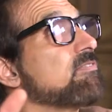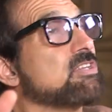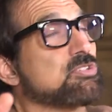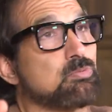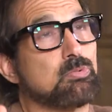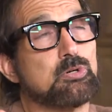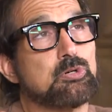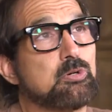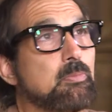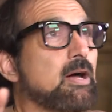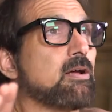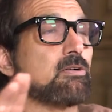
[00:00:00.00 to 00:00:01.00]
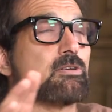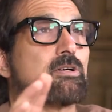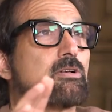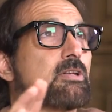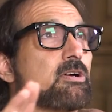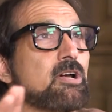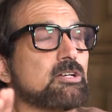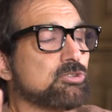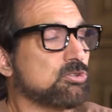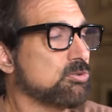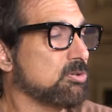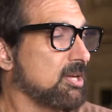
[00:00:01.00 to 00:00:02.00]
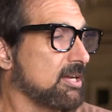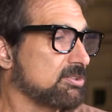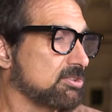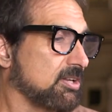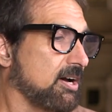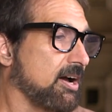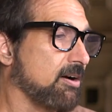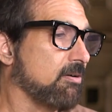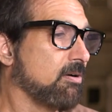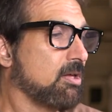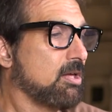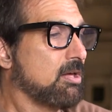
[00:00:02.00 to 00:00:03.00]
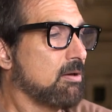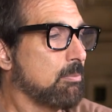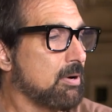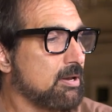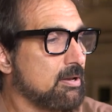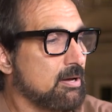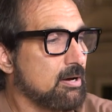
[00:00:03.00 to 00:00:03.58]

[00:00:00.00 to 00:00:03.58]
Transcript: of this room, or they're not suitcase style, but